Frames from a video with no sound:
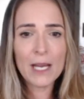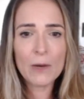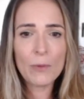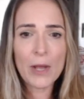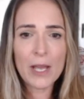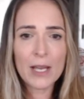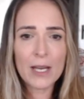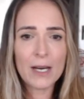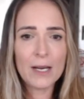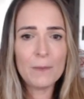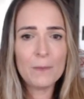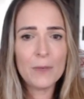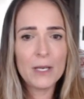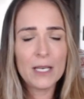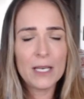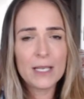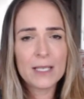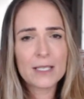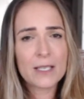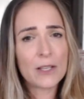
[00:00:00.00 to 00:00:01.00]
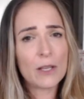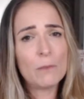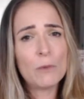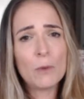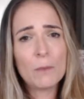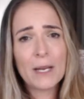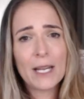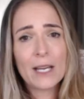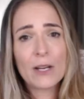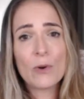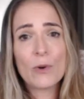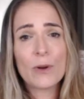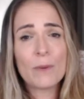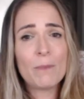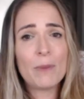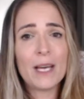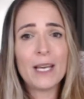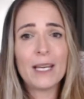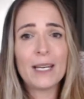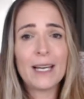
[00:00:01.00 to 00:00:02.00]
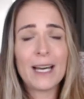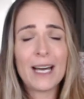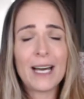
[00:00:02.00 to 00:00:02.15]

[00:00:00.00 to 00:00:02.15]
I wake up to the moment I go to bed.